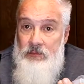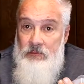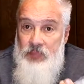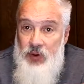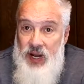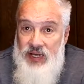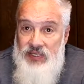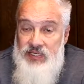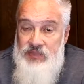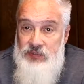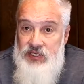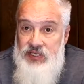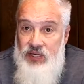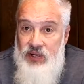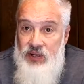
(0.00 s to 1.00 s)
practice
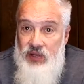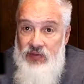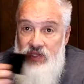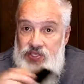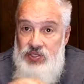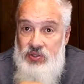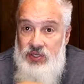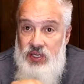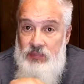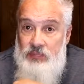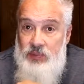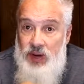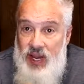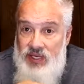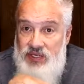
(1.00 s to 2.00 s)
material that you can
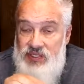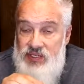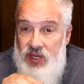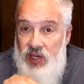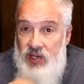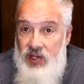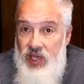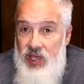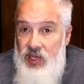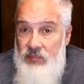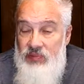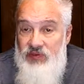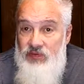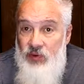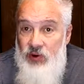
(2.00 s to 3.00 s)
practice on
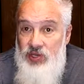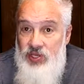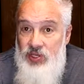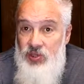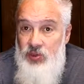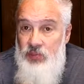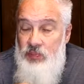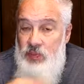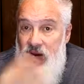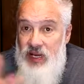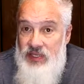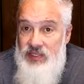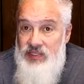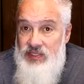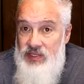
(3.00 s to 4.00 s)
before you
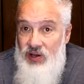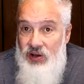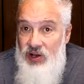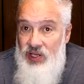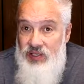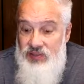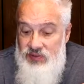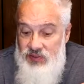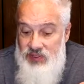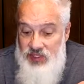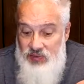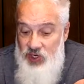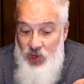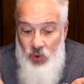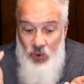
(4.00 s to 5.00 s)
practice on,
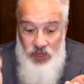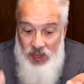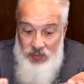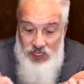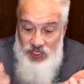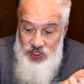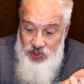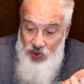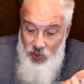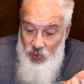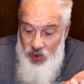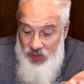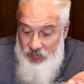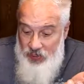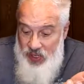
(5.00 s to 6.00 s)
you don't
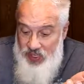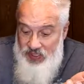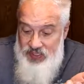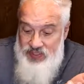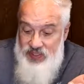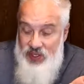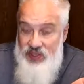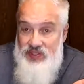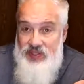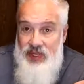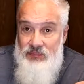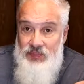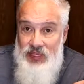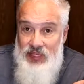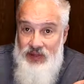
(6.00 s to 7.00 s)
want to practice on
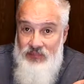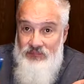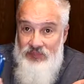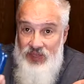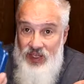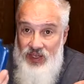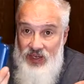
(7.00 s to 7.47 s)
something